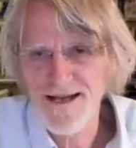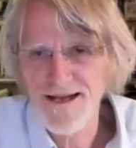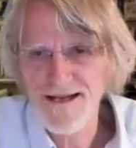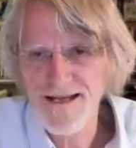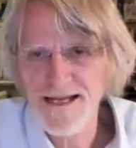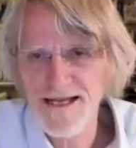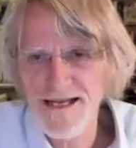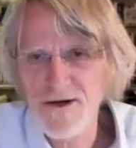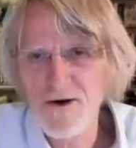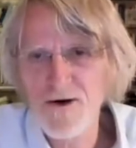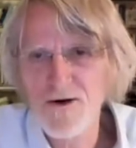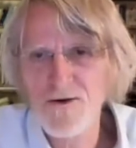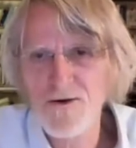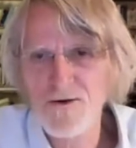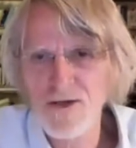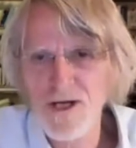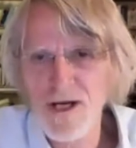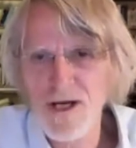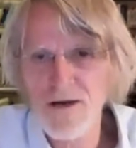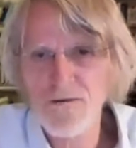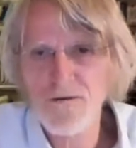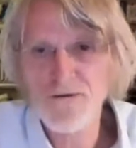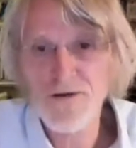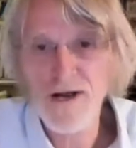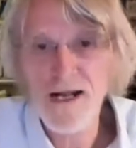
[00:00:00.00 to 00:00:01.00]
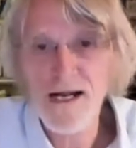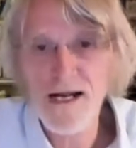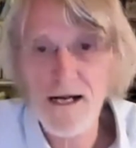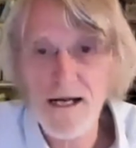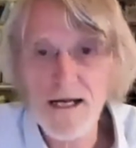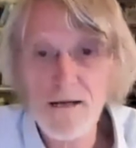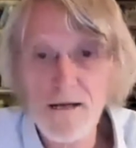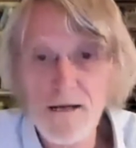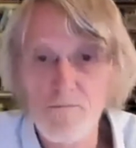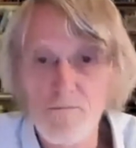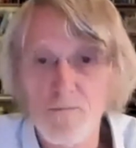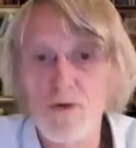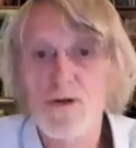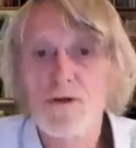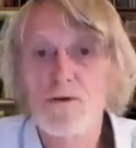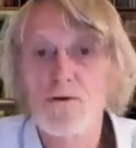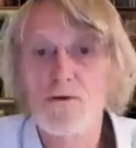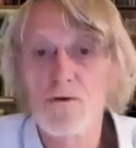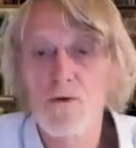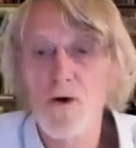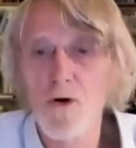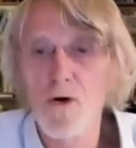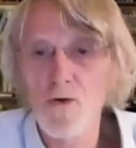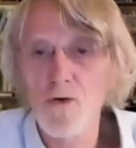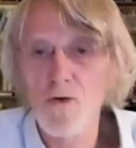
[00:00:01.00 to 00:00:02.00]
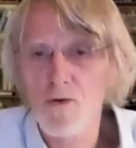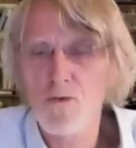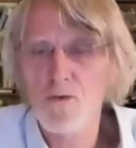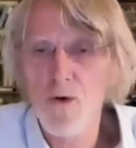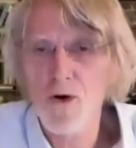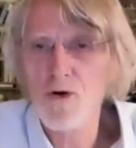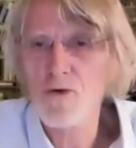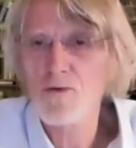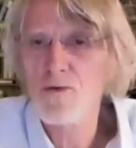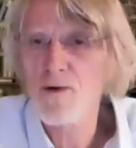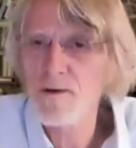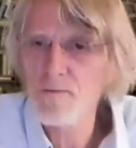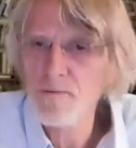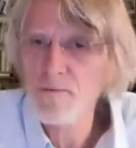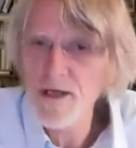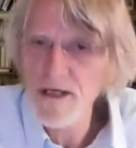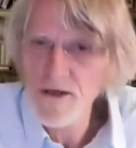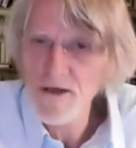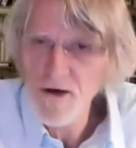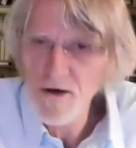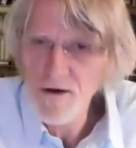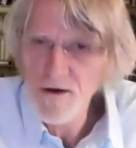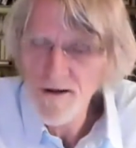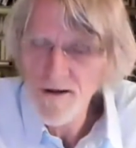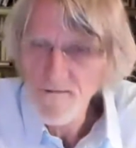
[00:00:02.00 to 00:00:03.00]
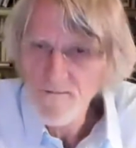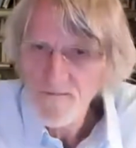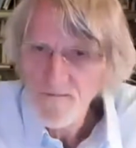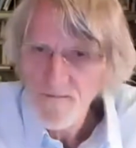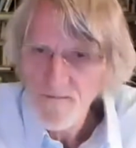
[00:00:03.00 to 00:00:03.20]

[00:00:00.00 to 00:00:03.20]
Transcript: ecology friendly, but all the work will be done